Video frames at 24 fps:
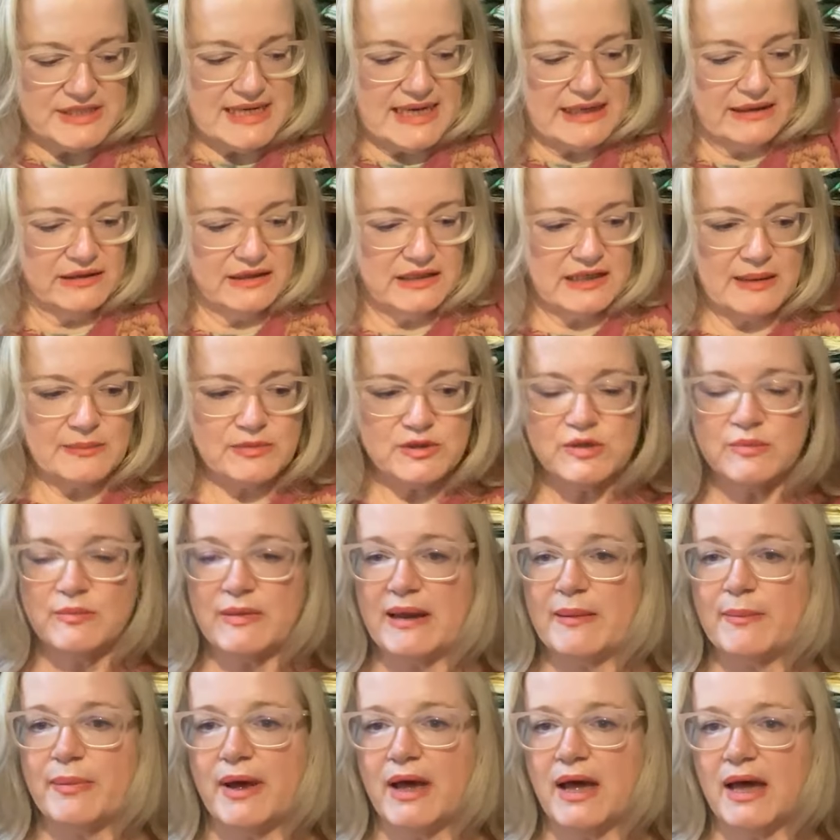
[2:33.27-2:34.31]
held it up to
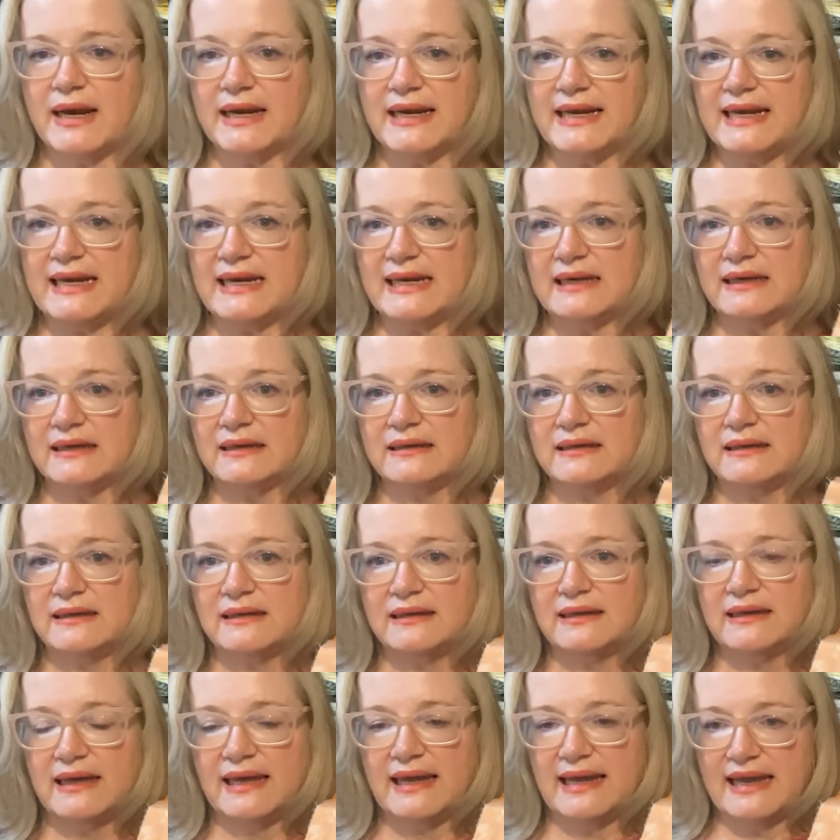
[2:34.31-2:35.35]
my body,
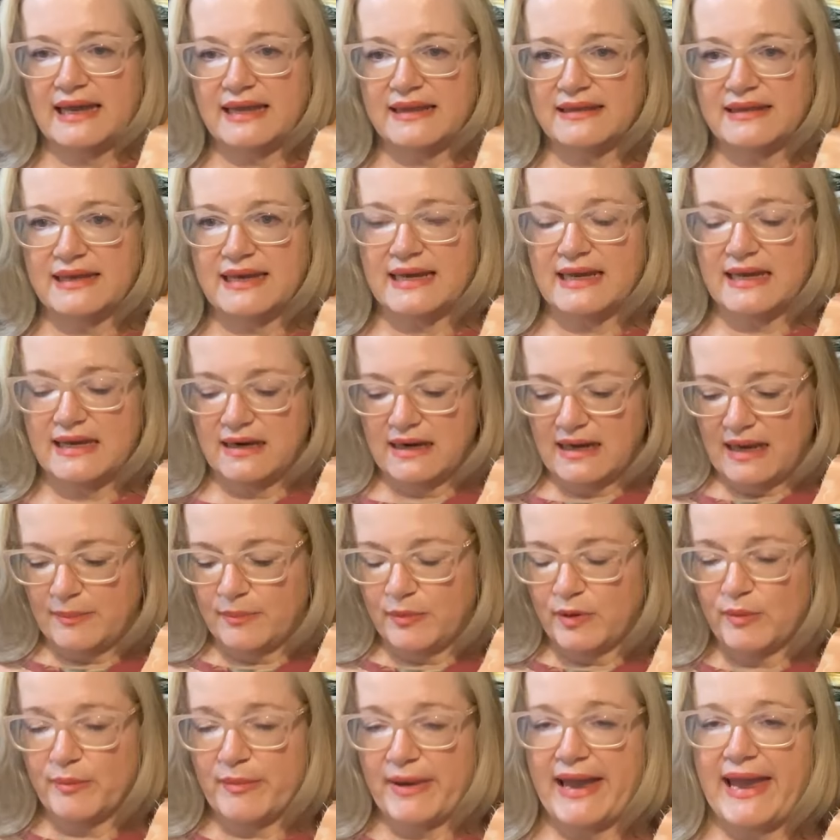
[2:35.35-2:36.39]
and then I
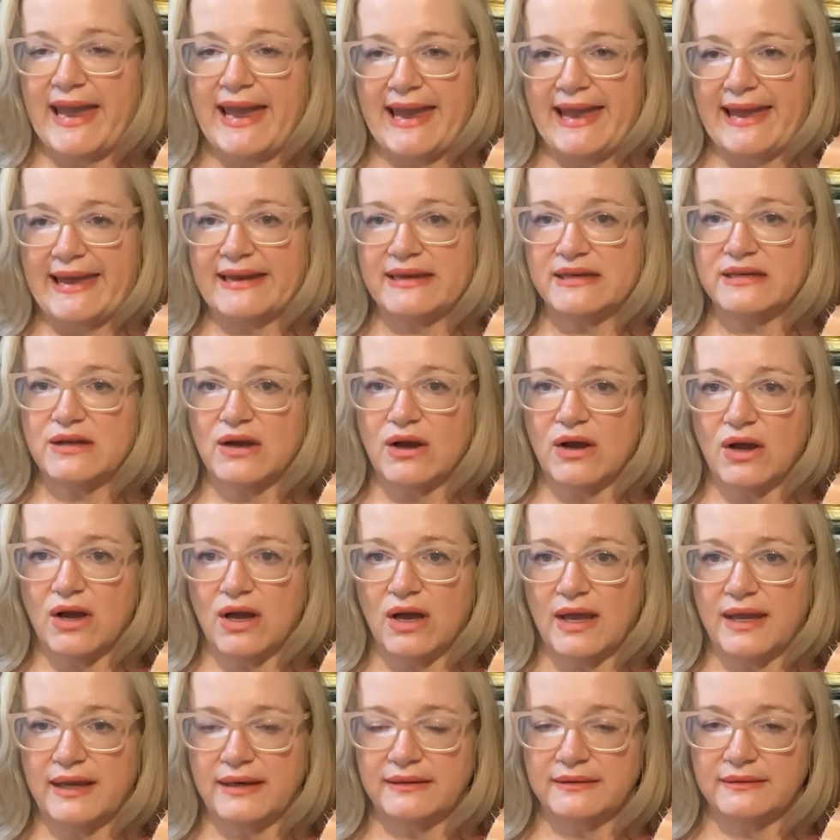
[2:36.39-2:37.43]
put my hand
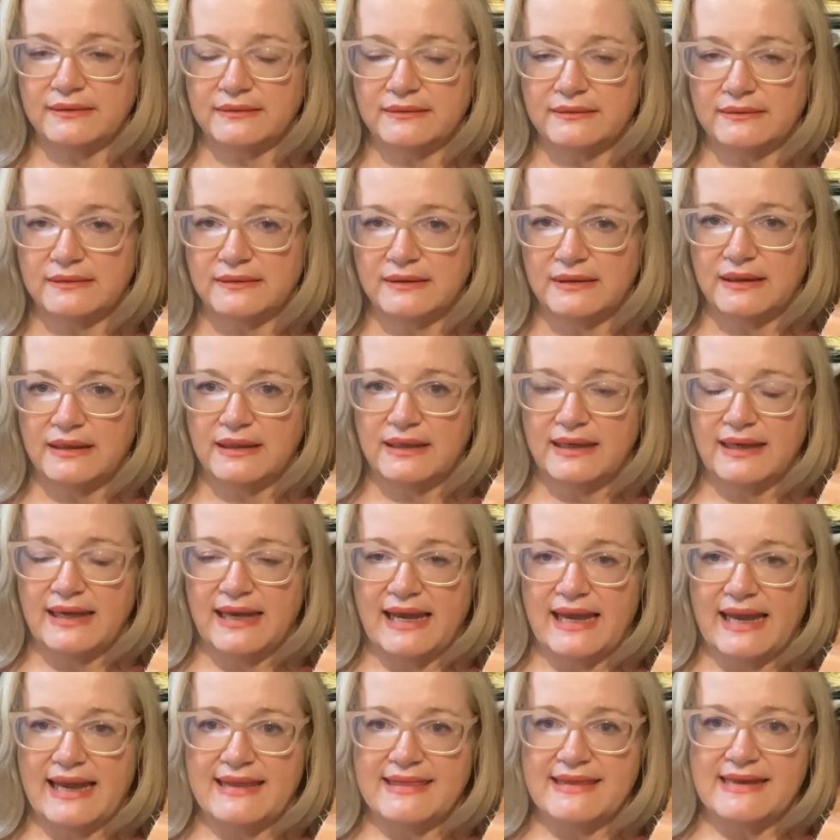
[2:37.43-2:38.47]
on,
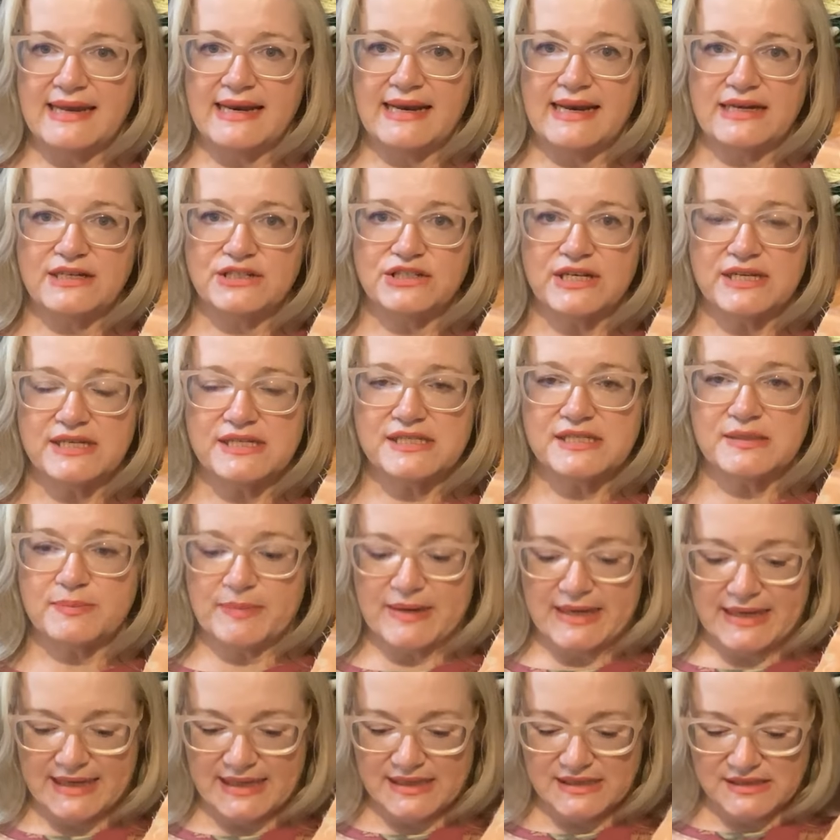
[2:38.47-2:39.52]
and then
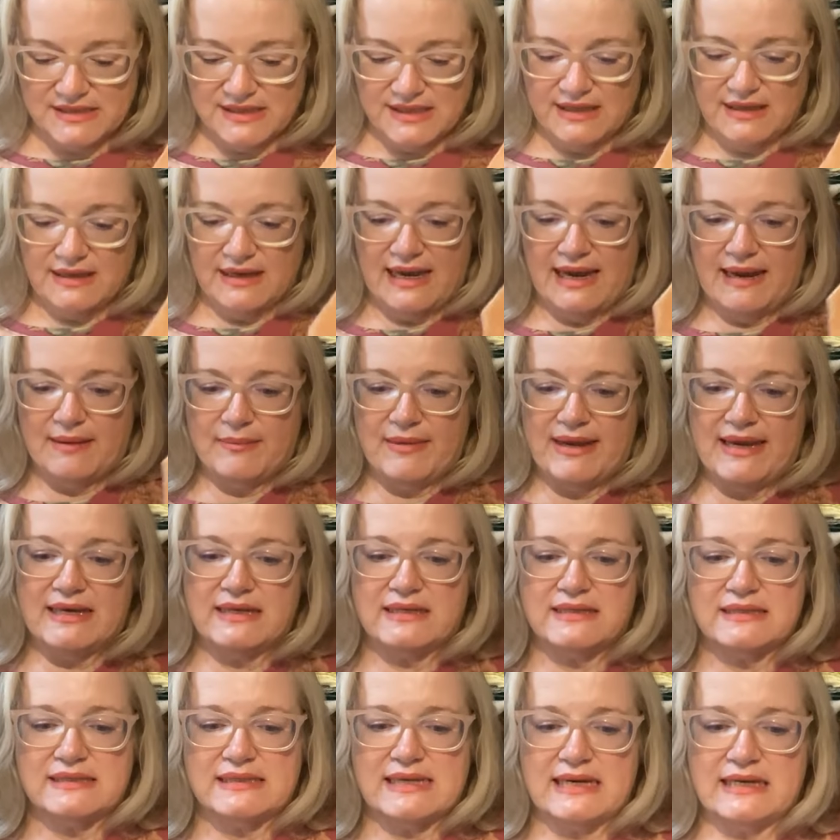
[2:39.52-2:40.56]
because I
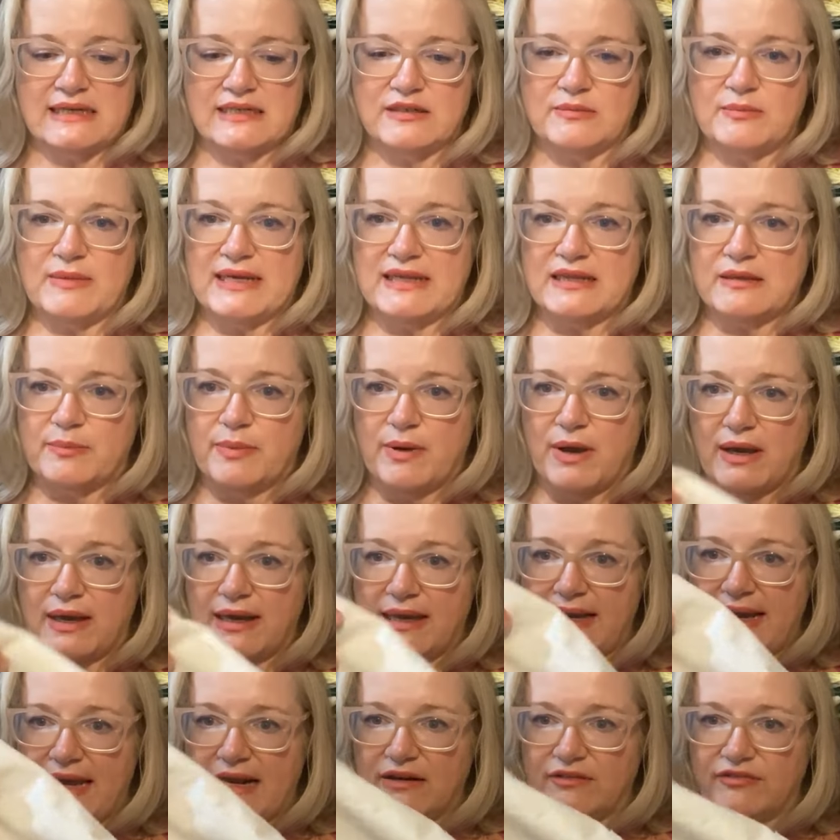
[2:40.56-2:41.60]
decided to make the
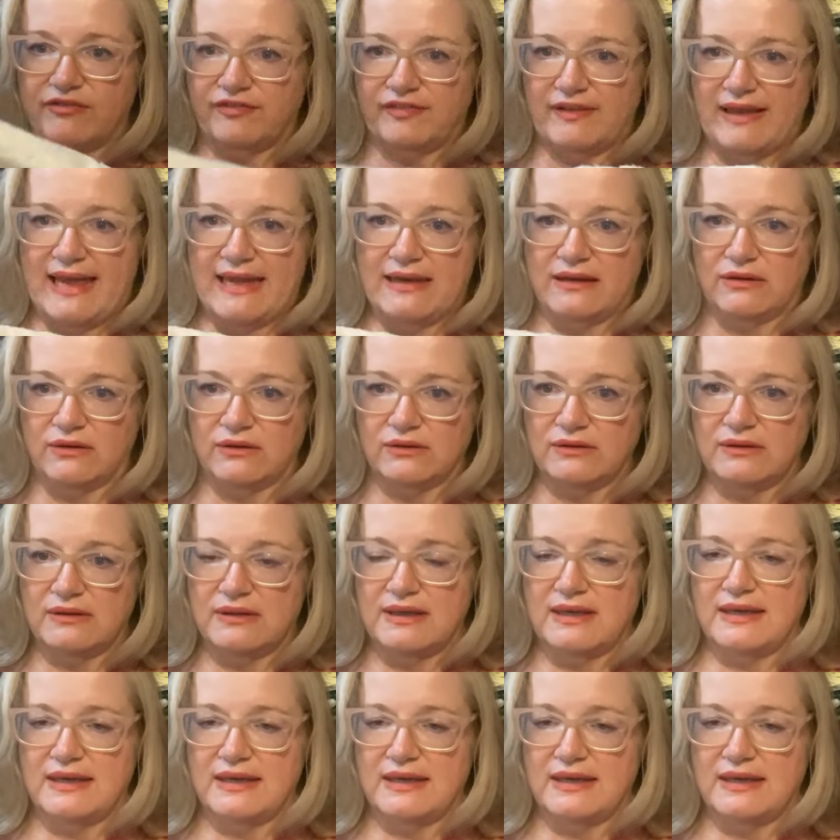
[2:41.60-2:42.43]
pocket out of flannel,